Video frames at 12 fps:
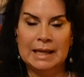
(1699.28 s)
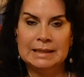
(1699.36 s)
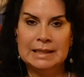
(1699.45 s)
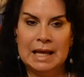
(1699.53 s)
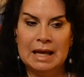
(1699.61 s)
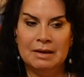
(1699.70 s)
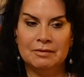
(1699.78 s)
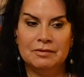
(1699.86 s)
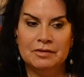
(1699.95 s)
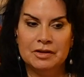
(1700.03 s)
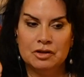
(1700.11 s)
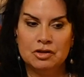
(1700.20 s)
and that
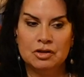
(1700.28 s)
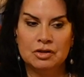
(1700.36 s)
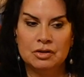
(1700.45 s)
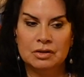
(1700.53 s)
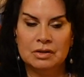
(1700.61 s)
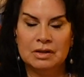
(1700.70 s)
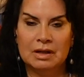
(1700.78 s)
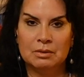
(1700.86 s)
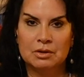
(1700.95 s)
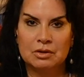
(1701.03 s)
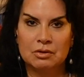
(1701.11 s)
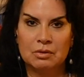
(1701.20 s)
vision that
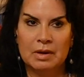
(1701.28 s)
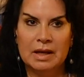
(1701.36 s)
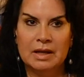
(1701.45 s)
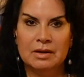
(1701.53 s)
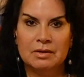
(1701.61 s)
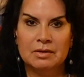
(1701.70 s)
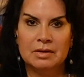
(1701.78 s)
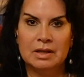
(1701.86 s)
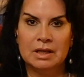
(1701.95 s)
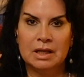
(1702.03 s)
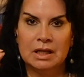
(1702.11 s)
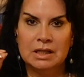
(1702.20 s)
was greater than
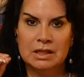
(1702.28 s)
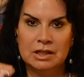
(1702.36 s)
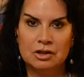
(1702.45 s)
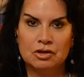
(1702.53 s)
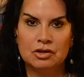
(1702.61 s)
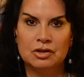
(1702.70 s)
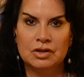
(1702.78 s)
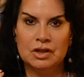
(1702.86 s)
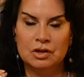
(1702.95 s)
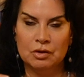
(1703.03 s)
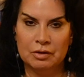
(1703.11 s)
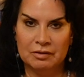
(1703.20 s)
the conditions
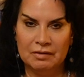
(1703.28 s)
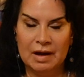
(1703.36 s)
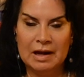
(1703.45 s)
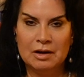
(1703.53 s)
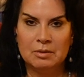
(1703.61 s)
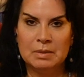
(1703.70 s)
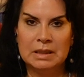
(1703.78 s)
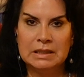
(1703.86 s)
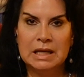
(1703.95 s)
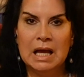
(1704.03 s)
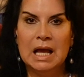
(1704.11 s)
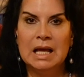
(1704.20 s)
in your
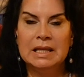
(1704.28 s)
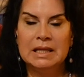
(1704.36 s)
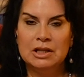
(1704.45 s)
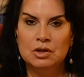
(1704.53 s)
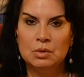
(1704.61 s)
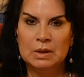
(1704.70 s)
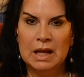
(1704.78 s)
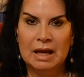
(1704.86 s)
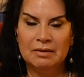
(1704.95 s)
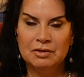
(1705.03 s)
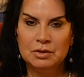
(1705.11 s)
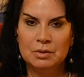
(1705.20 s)
environment, then you would
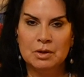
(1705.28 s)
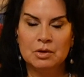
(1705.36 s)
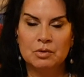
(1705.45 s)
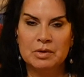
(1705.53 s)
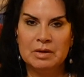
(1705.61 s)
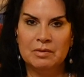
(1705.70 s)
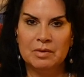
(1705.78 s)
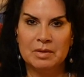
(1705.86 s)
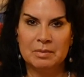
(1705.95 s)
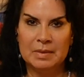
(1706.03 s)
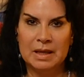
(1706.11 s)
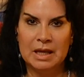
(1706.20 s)
have to agree
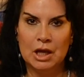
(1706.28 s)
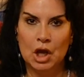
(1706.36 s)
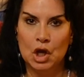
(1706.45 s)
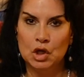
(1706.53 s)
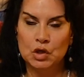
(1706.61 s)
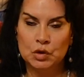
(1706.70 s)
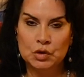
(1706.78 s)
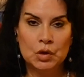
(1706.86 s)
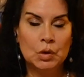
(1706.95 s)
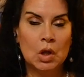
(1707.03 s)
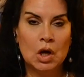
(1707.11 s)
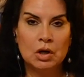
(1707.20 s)
with me. You're
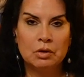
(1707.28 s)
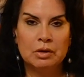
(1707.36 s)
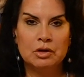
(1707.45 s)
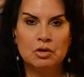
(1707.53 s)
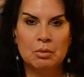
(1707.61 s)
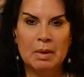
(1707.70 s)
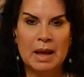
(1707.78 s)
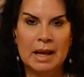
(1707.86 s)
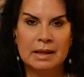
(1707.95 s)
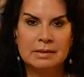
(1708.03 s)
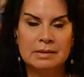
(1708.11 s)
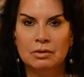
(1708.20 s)
no longer in your
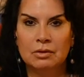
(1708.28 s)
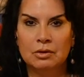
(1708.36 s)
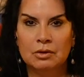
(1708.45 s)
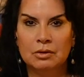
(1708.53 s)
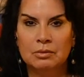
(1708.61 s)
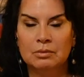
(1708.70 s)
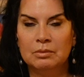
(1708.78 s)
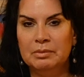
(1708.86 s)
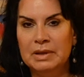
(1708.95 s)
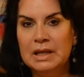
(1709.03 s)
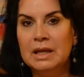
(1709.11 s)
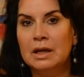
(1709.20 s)
past, you're
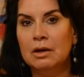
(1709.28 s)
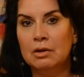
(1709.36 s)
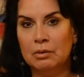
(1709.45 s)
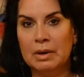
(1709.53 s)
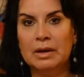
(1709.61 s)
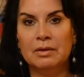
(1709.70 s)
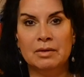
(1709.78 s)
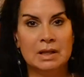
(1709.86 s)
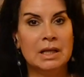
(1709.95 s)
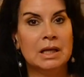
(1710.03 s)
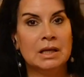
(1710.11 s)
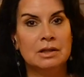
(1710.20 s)
being greater than
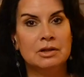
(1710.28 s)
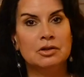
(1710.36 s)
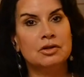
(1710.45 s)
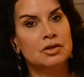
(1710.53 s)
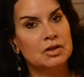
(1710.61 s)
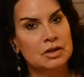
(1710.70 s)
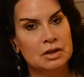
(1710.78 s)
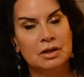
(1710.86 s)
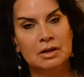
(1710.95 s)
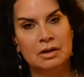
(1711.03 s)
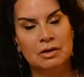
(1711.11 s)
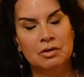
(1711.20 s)
the conditions
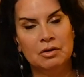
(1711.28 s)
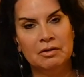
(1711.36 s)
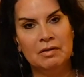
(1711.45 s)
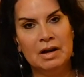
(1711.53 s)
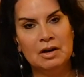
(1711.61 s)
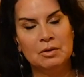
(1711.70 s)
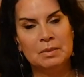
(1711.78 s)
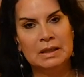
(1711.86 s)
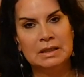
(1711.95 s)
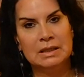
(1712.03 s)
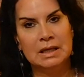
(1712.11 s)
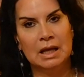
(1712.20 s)
in your
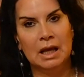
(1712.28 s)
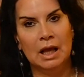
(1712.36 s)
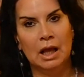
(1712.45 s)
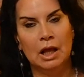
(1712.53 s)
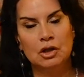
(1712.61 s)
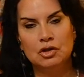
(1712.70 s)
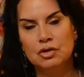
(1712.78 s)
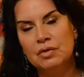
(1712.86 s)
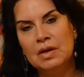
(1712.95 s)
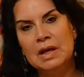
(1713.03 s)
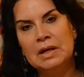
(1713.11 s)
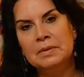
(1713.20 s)
environment. So
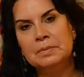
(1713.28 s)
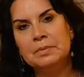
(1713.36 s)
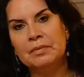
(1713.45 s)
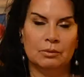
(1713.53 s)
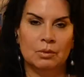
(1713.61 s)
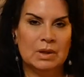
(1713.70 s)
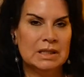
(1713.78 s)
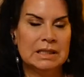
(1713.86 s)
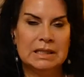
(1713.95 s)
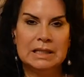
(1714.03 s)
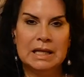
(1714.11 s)
then, what does it